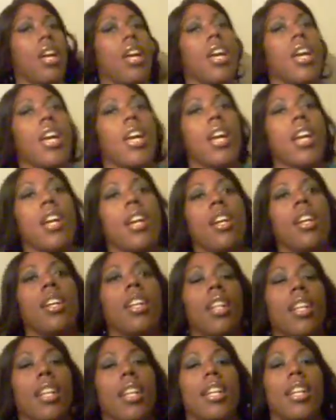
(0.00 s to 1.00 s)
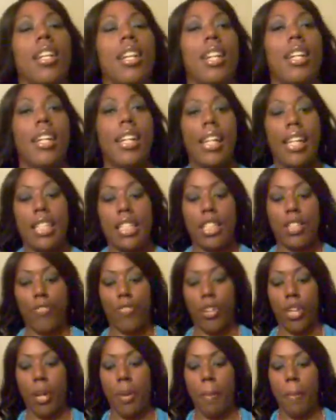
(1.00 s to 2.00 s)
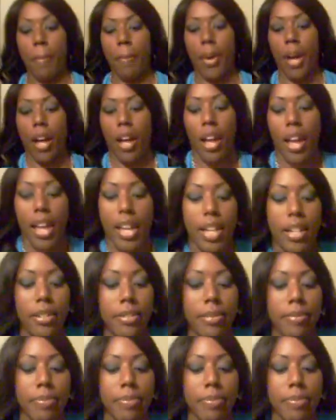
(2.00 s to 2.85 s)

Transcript: a lace front by